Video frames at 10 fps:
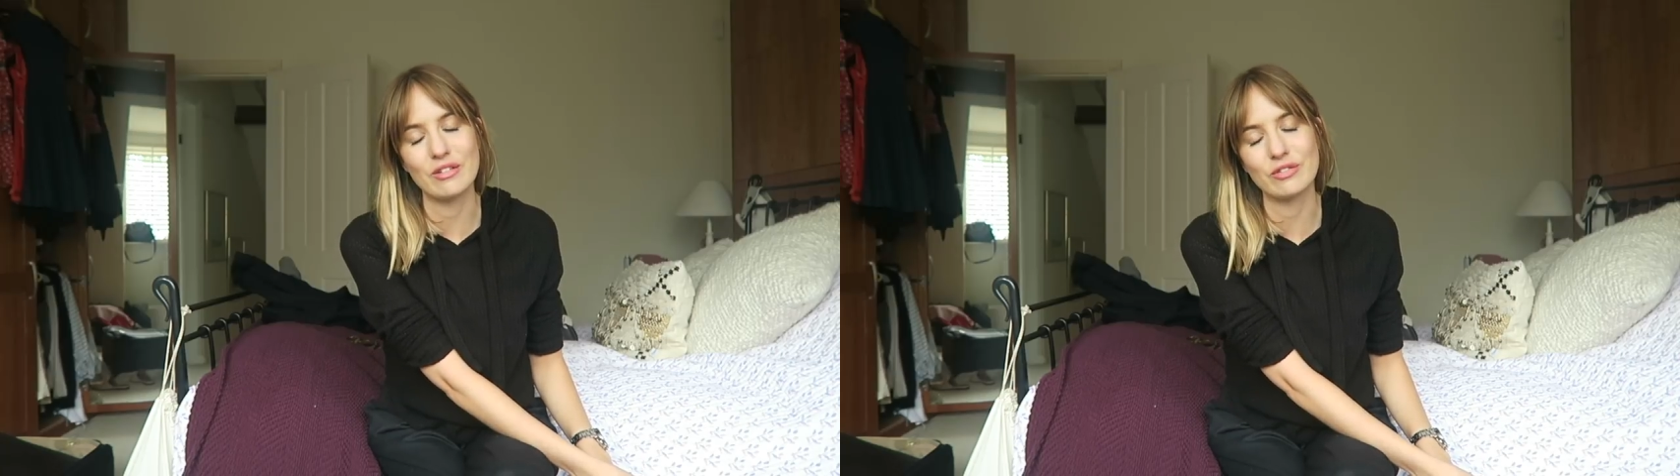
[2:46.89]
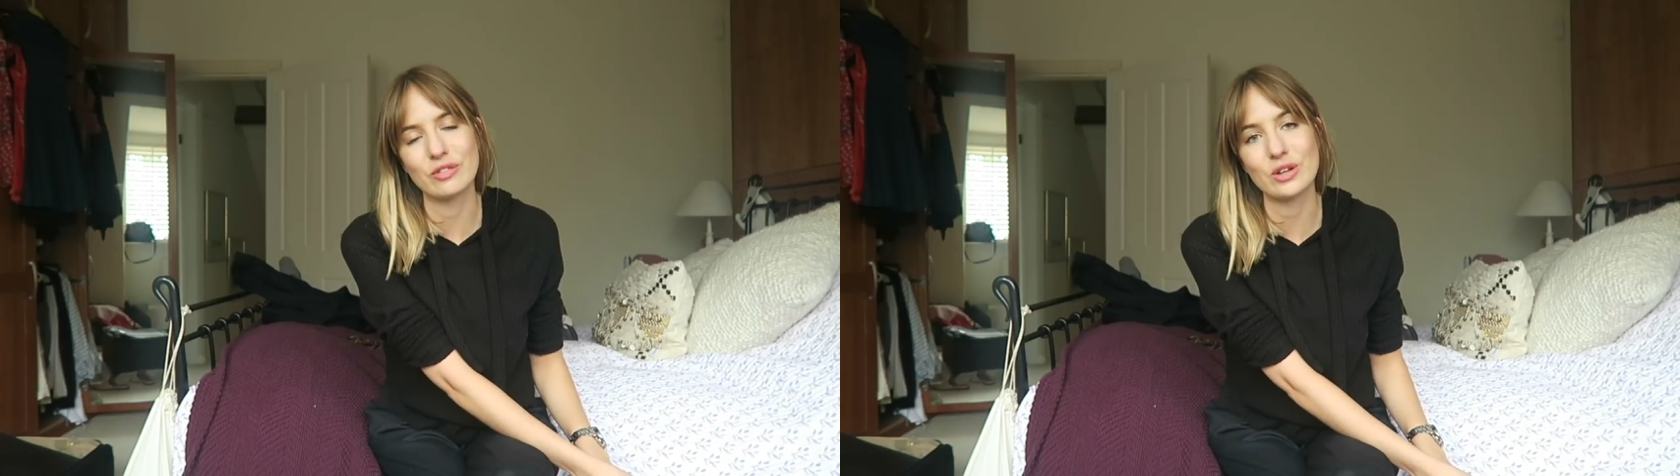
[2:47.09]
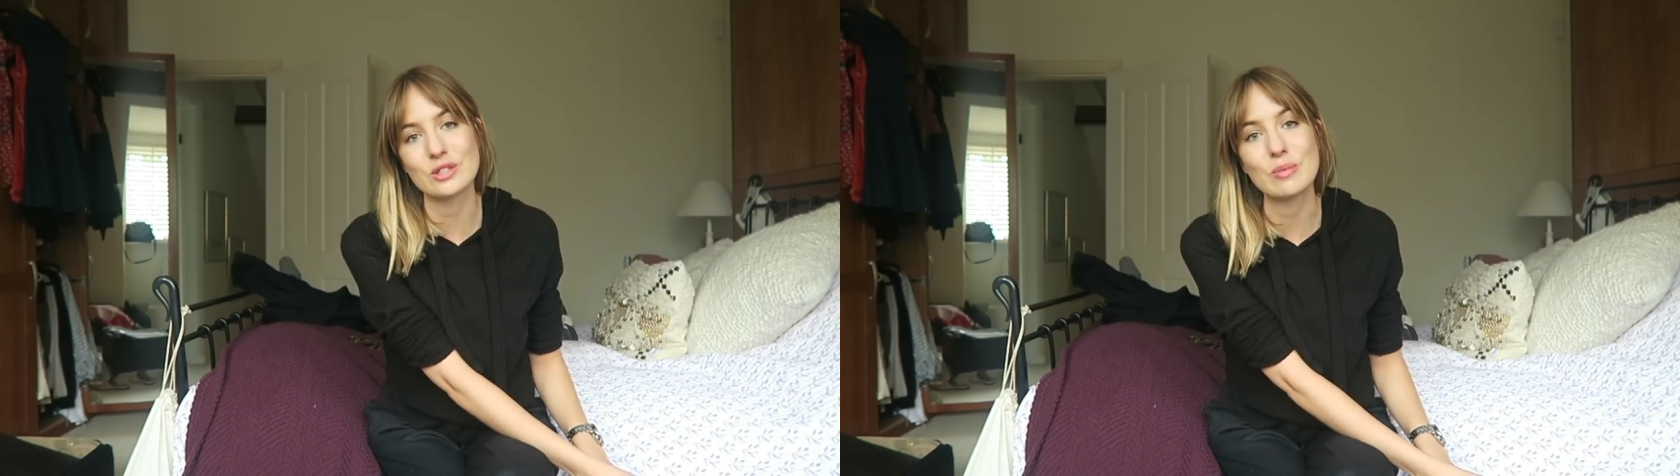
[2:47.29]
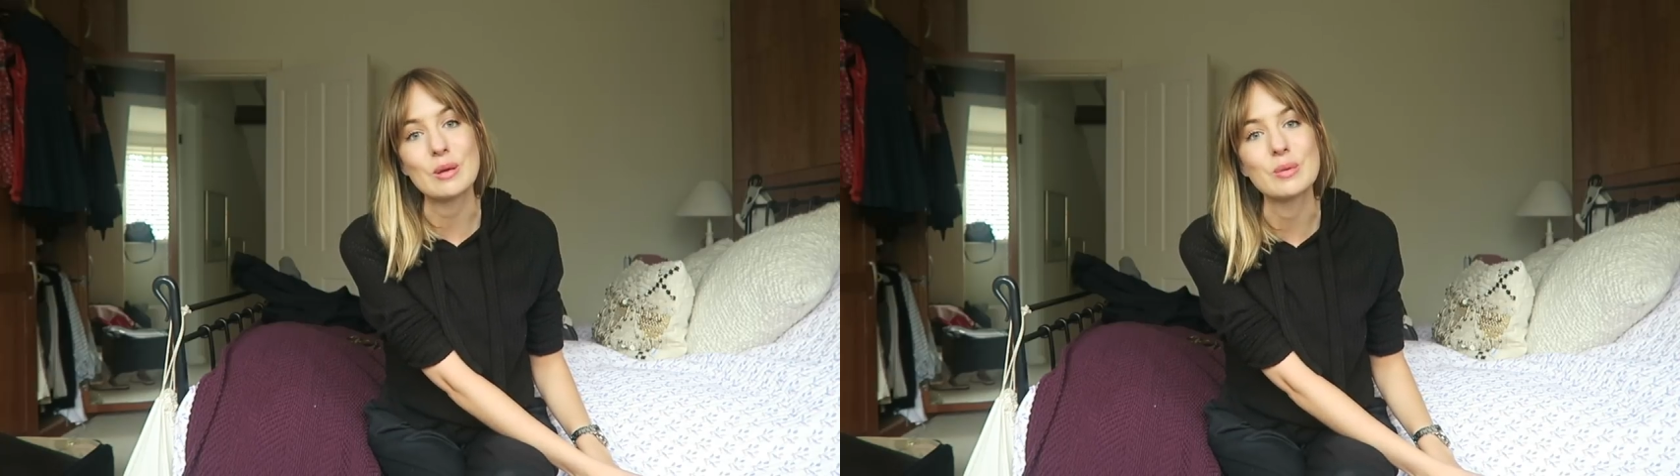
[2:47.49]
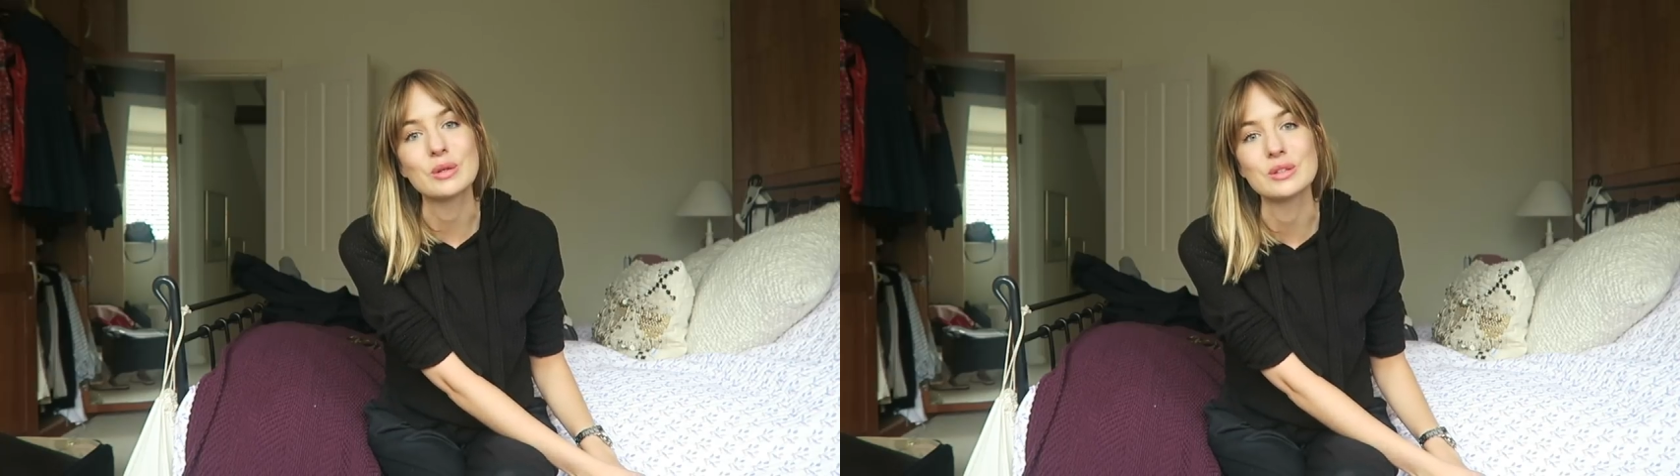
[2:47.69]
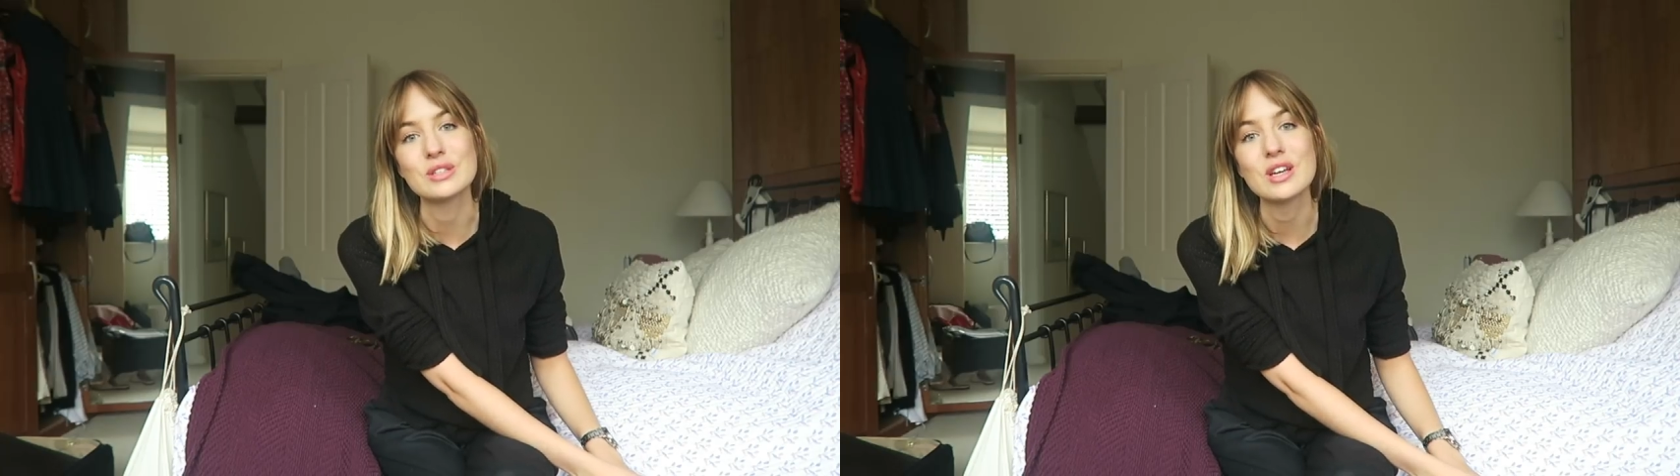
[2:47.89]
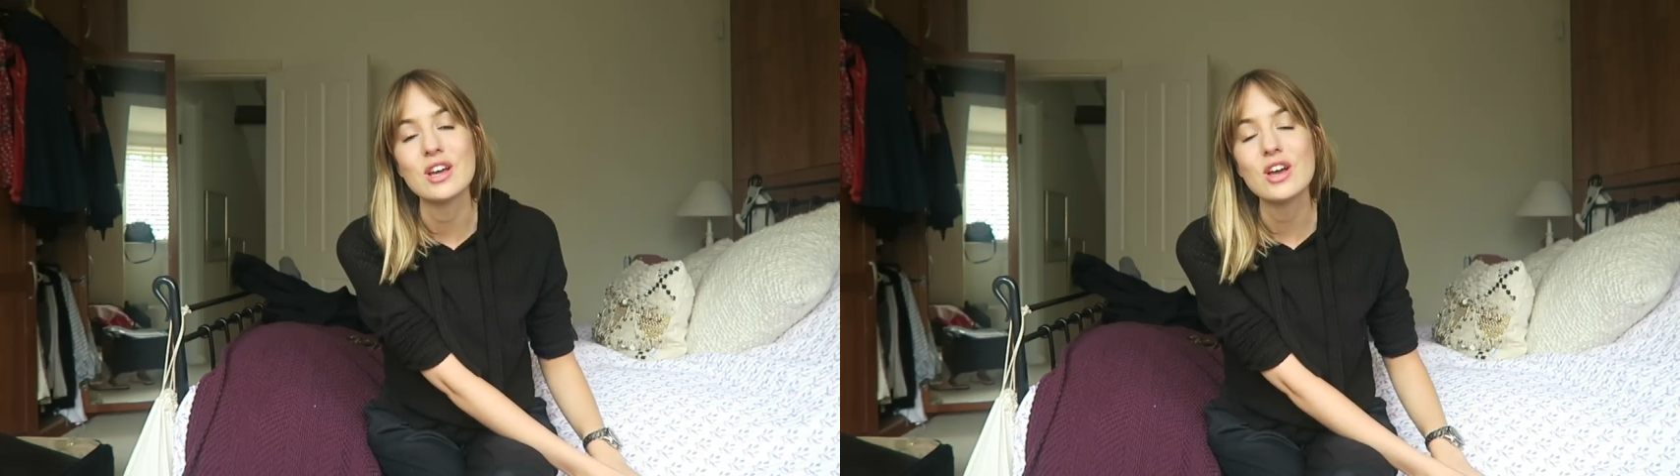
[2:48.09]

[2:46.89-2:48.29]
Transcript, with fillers: of lots of people's